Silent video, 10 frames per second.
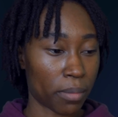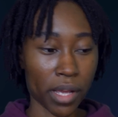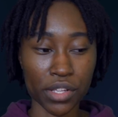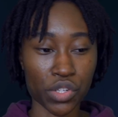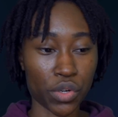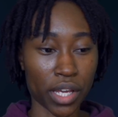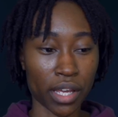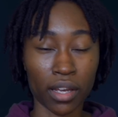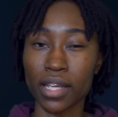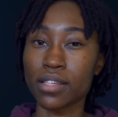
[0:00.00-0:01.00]
because you
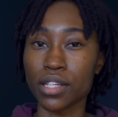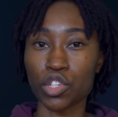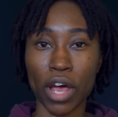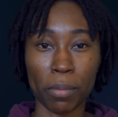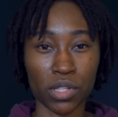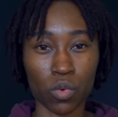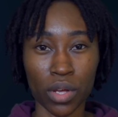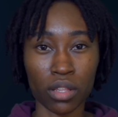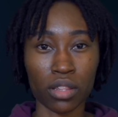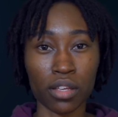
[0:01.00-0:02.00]
can easily track
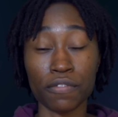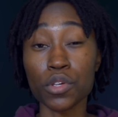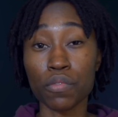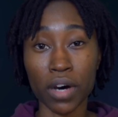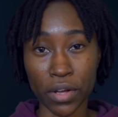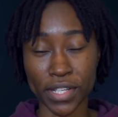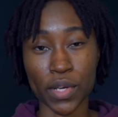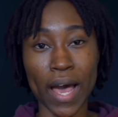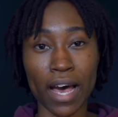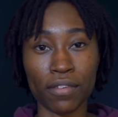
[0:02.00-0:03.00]
between the few files that you
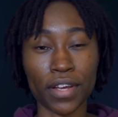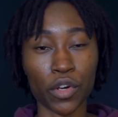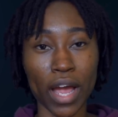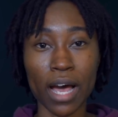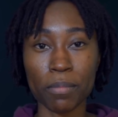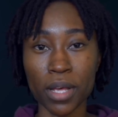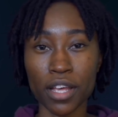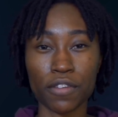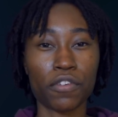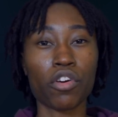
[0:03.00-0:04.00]
have in your app
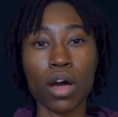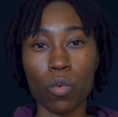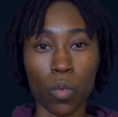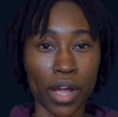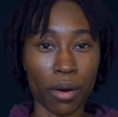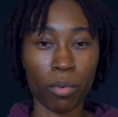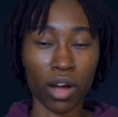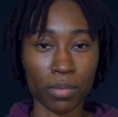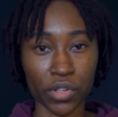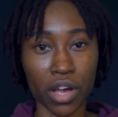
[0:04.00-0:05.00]
to figure out where
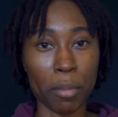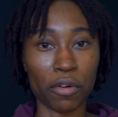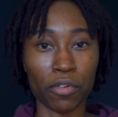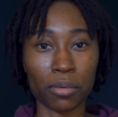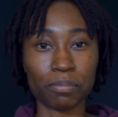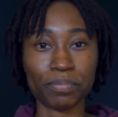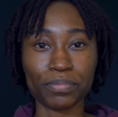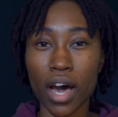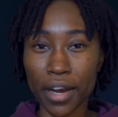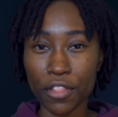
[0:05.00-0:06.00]
props are coming from.
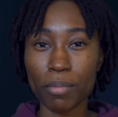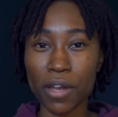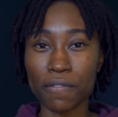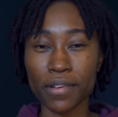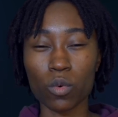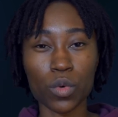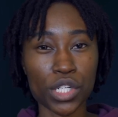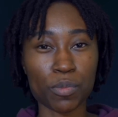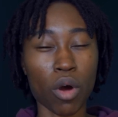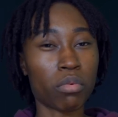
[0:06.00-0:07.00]
Another benefit,
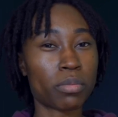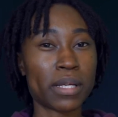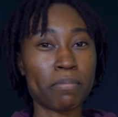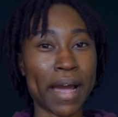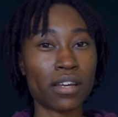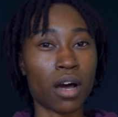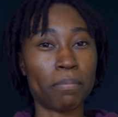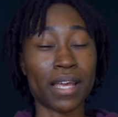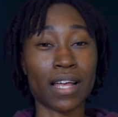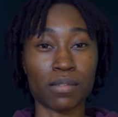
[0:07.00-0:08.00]
which probably might not
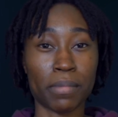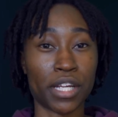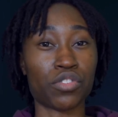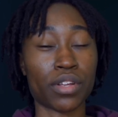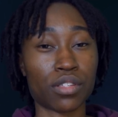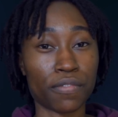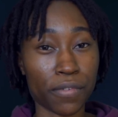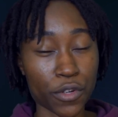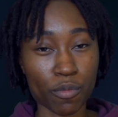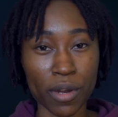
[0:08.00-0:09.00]
be as major as the
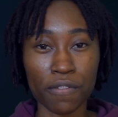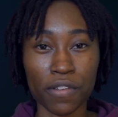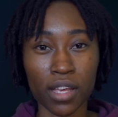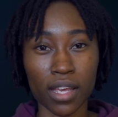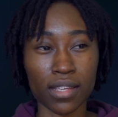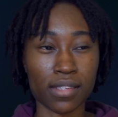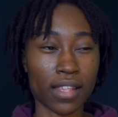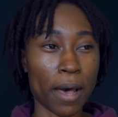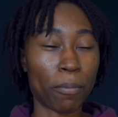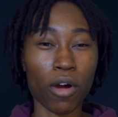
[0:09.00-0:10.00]
first benefit, is
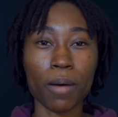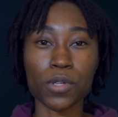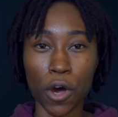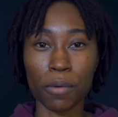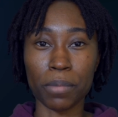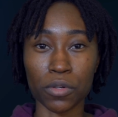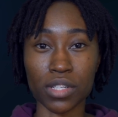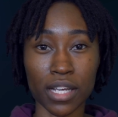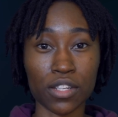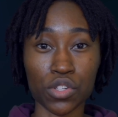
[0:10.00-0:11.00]
that props are built
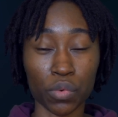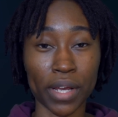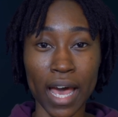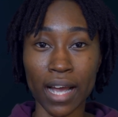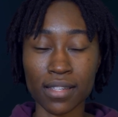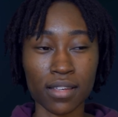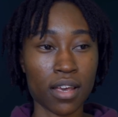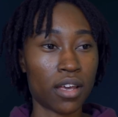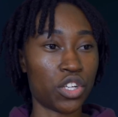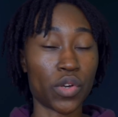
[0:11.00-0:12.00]
into React.
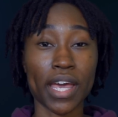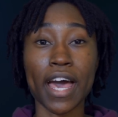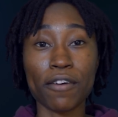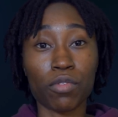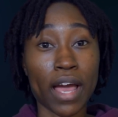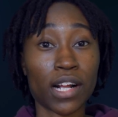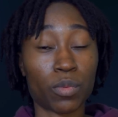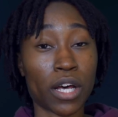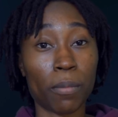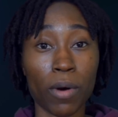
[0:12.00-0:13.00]
You can't have React
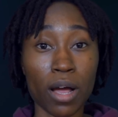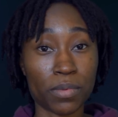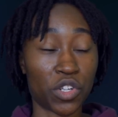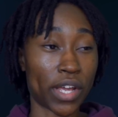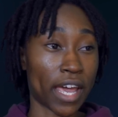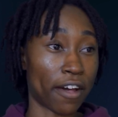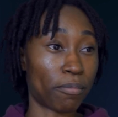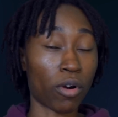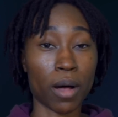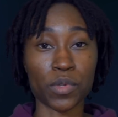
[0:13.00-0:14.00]
without props, and you can't have
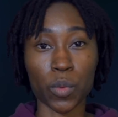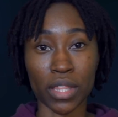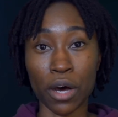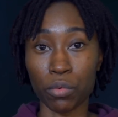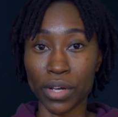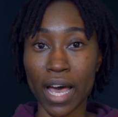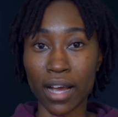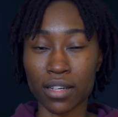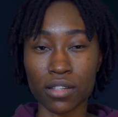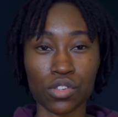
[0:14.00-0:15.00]
props without
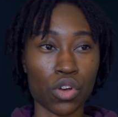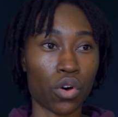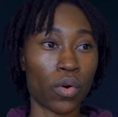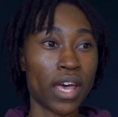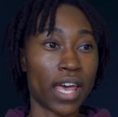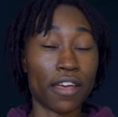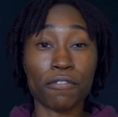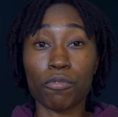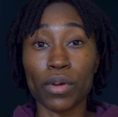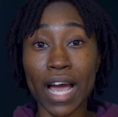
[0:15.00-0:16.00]
React. So
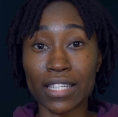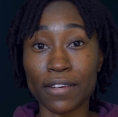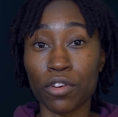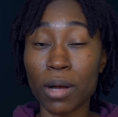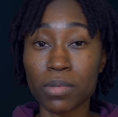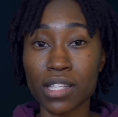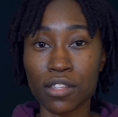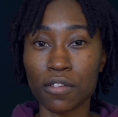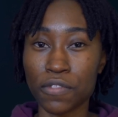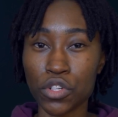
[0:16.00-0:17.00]
if React ever updates in
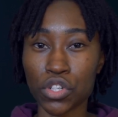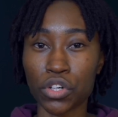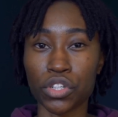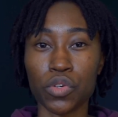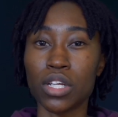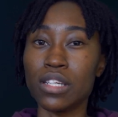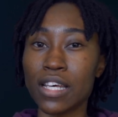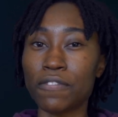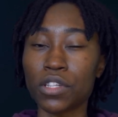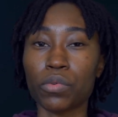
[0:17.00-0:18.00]
the future, you can
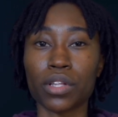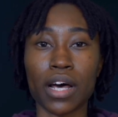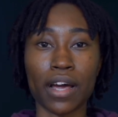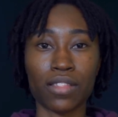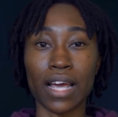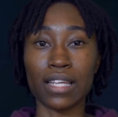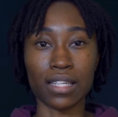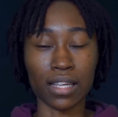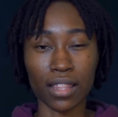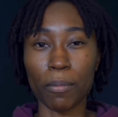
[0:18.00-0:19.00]
definitely rely on the
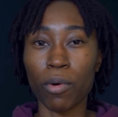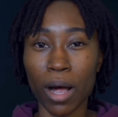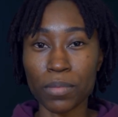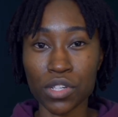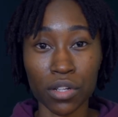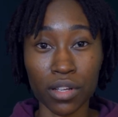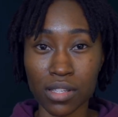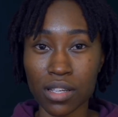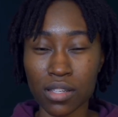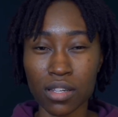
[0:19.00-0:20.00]
idea that props still
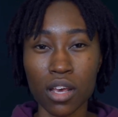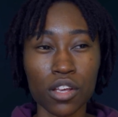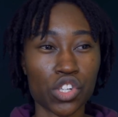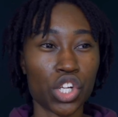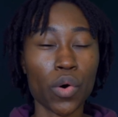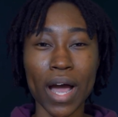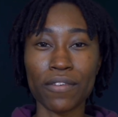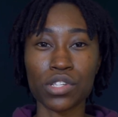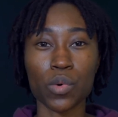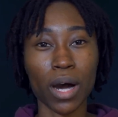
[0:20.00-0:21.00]
exist, so you don't have
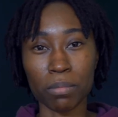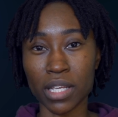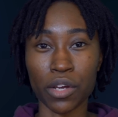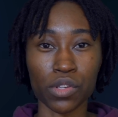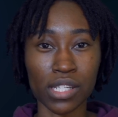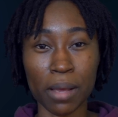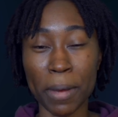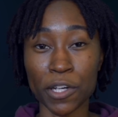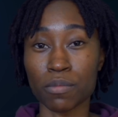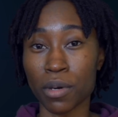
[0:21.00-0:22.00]
to update your state
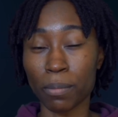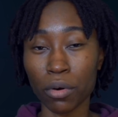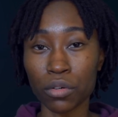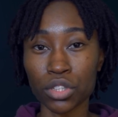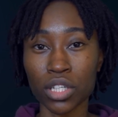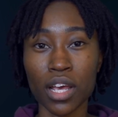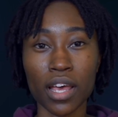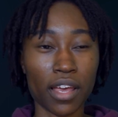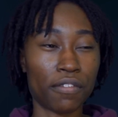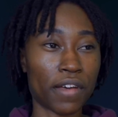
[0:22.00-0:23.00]
management approach
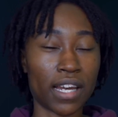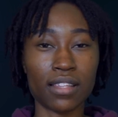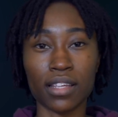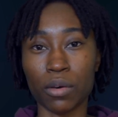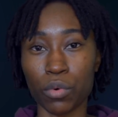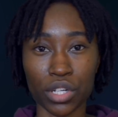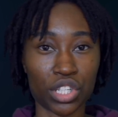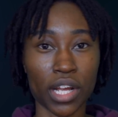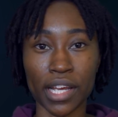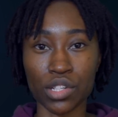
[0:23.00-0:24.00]
if anything were to
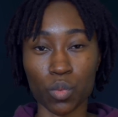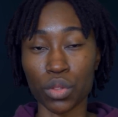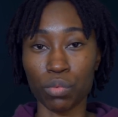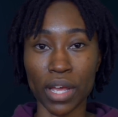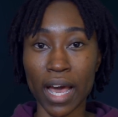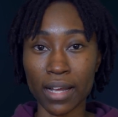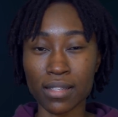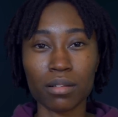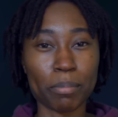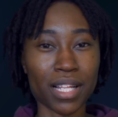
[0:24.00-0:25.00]
change with React.
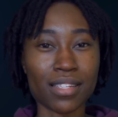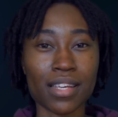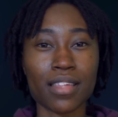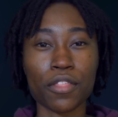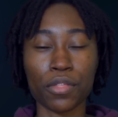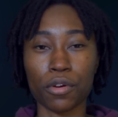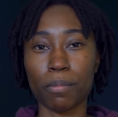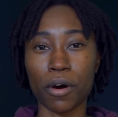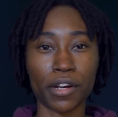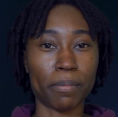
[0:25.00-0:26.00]
But let's say that a
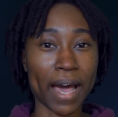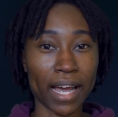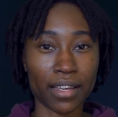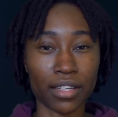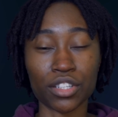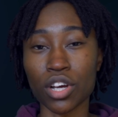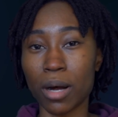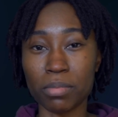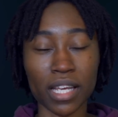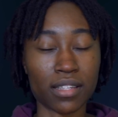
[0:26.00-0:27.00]
third-party package
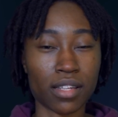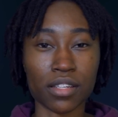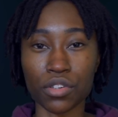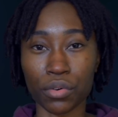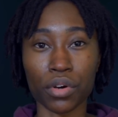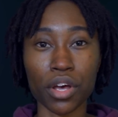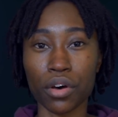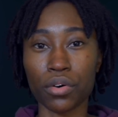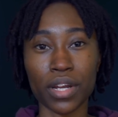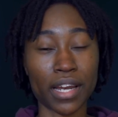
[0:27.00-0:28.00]
updates its internal
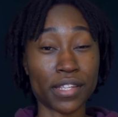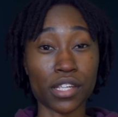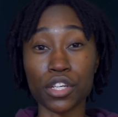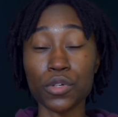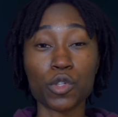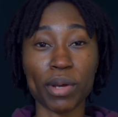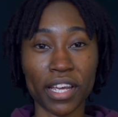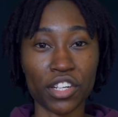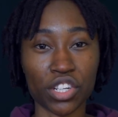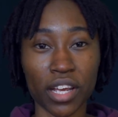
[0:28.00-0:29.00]
code and it's a huge
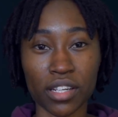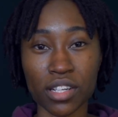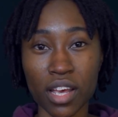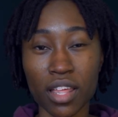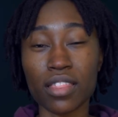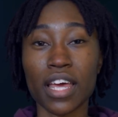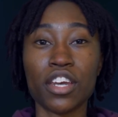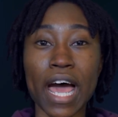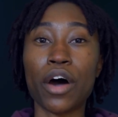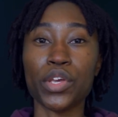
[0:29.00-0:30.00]
breaking change, then
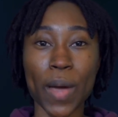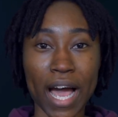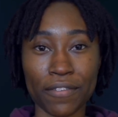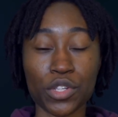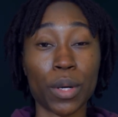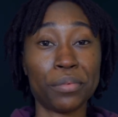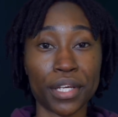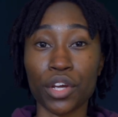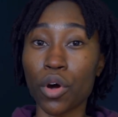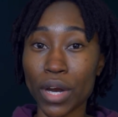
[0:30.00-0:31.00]
now you have to update
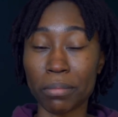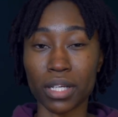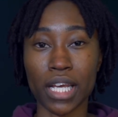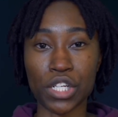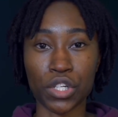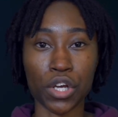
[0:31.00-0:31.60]
your own application